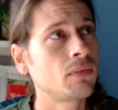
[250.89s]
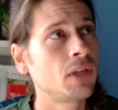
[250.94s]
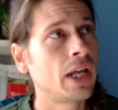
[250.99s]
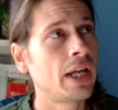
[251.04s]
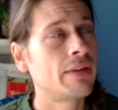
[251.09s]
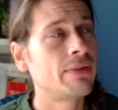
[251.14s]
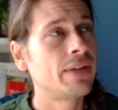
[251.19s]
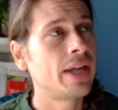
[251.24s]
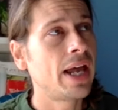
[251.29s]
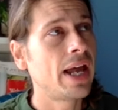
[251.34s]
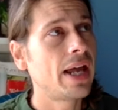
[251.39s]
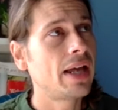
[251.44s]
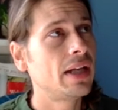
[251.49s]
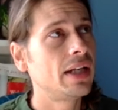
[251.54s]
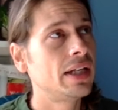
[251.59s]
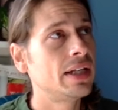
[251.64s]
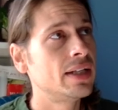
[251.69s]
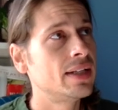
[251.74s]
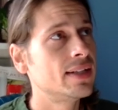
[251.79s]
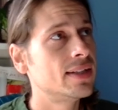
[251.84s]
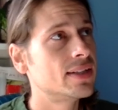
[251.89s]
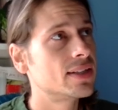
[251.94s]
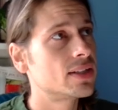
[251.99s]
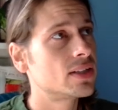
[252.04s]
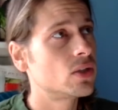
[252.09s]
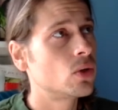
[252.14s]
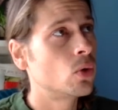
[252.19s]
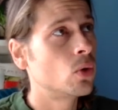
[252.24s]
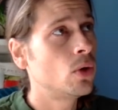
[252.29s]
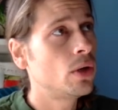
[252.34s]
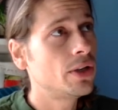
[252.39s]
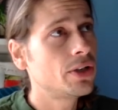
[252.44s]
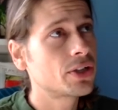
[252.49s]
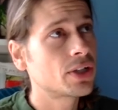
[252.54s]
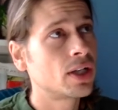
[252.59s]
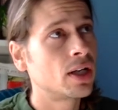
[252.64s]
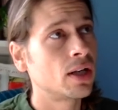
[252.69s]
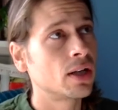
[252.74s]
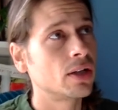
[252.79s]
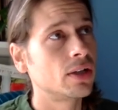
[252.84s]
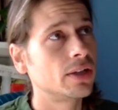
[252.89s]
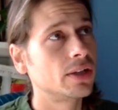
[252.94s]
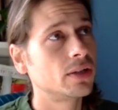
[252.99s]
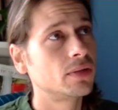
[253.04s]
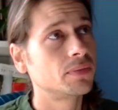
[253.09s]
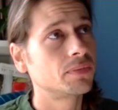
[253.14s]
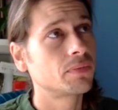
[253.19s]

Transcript: and that is orange colored.